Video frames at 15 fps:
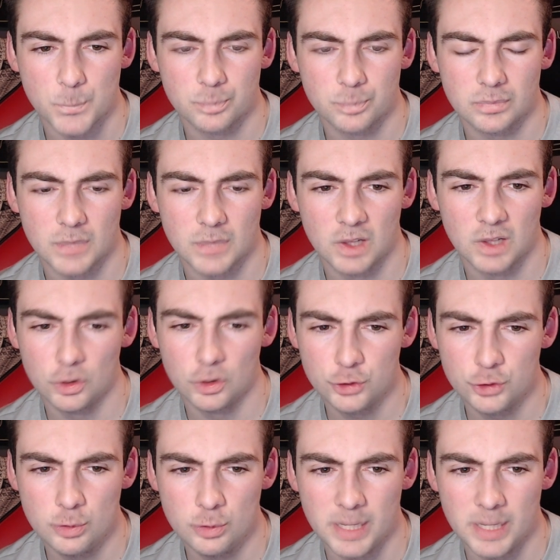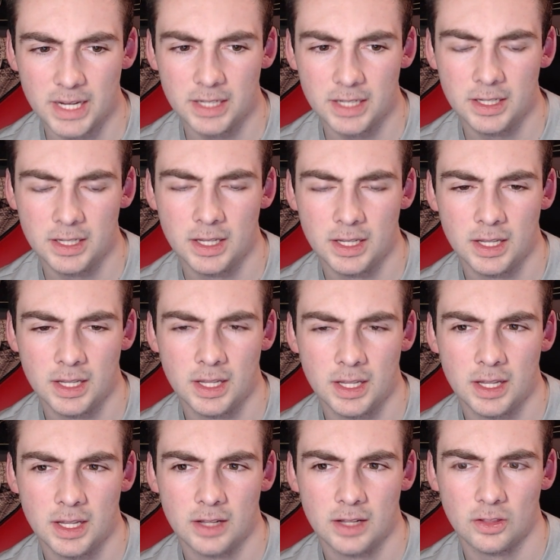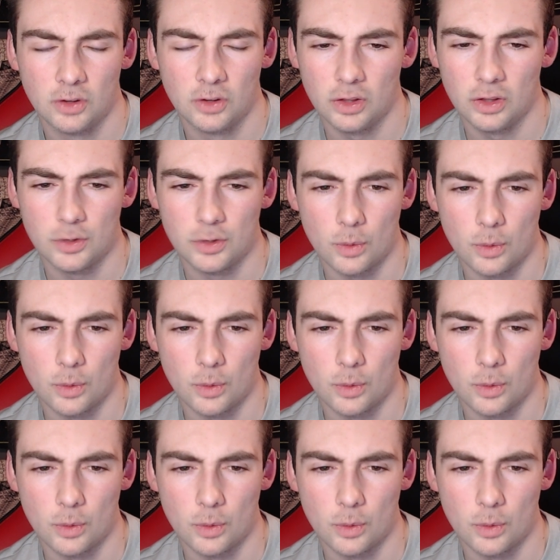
a little too big, a little annoying,